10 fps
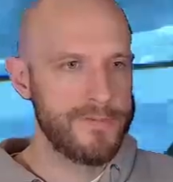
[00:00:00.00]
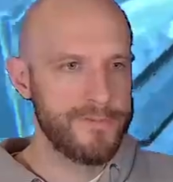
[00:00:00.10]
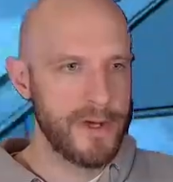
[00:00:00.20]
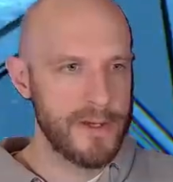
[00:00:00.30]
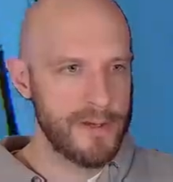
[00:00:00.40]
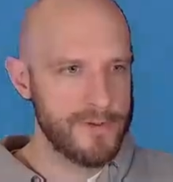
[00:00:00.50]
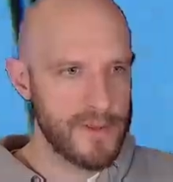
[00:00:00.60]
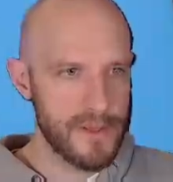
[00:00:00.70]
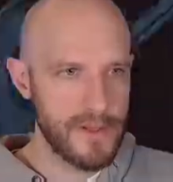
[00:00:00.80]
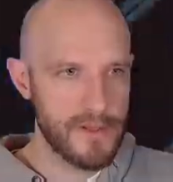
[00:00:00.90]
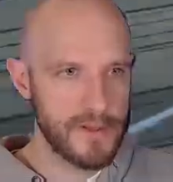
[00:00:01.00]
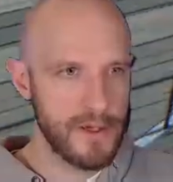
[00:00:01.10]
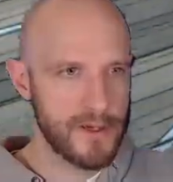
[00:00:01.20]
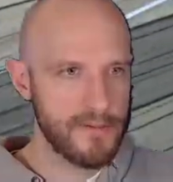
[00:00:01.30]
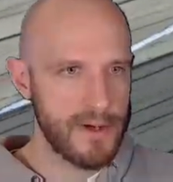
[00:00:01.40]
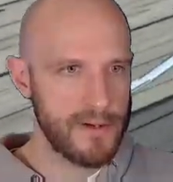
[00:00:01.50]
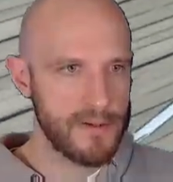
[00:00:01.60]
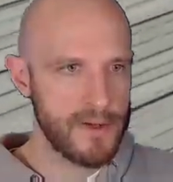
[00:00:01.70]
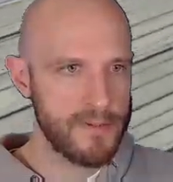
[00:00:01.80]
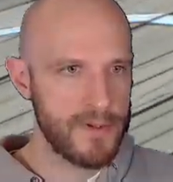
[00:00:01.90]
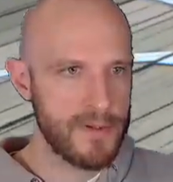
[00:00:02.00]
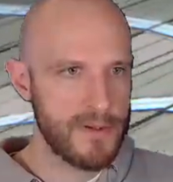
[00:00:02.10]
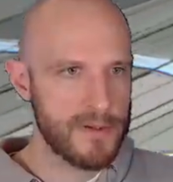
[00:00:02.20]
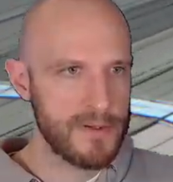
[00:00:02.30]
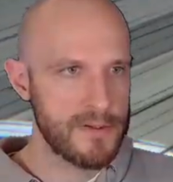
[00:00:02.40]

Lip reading: find out if there's anything lying around that I missed.